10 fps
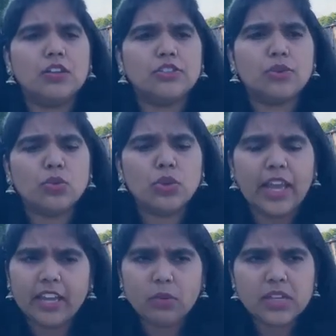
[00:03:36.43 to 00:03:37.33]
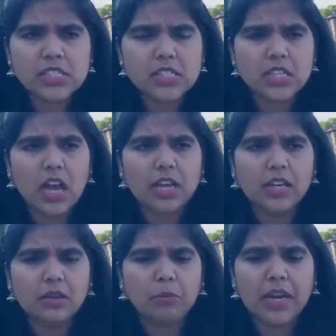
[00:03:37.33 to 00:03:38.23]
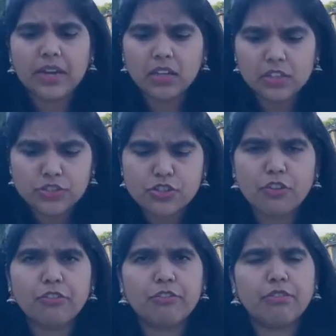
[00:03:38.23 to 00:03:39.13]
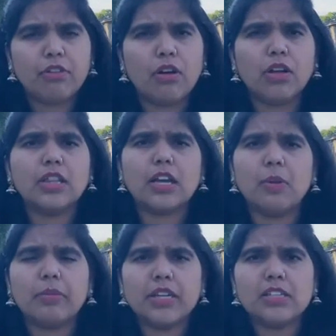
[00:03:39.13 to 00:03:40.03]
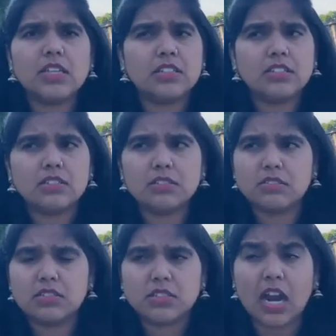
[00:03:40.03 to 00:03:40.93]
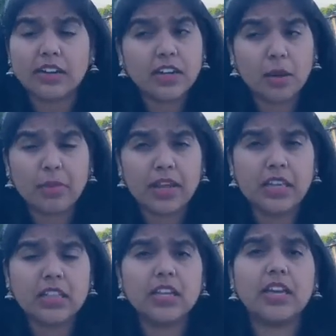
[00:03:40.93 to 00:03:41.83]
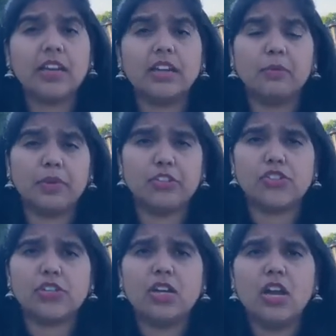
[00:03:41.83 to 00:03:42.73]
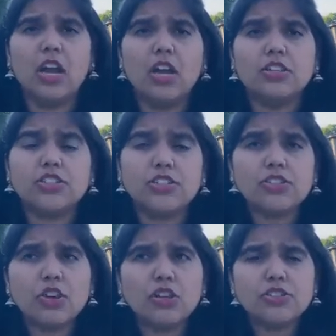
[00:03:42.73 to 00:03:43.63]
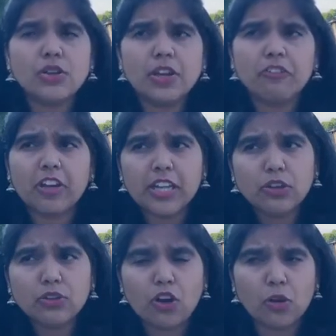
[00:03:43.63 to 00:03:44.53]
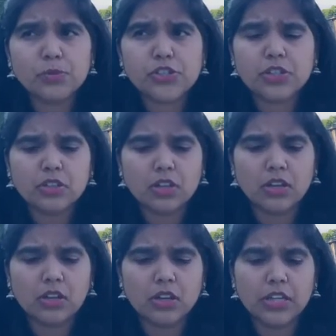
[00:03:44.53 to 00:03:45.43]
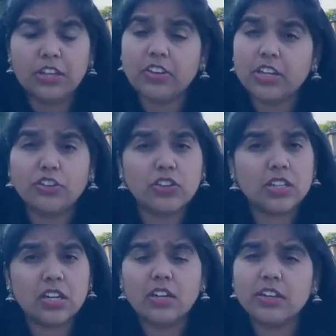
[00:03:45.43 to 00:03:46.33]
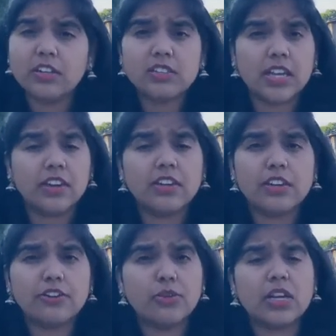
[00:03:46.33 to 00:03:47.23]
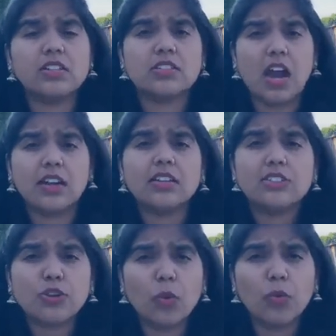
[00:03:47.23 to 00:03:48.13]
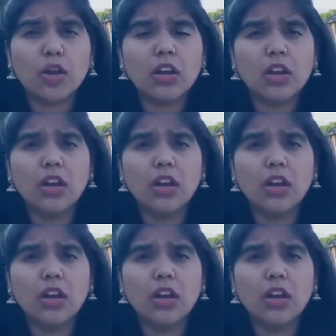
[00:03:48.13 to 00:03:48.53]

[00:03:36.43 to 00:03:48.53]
So likewise, I made a list of all the companies and started applying in the career page. This is also a very good option. Even in your third year, second year, you can start this homework.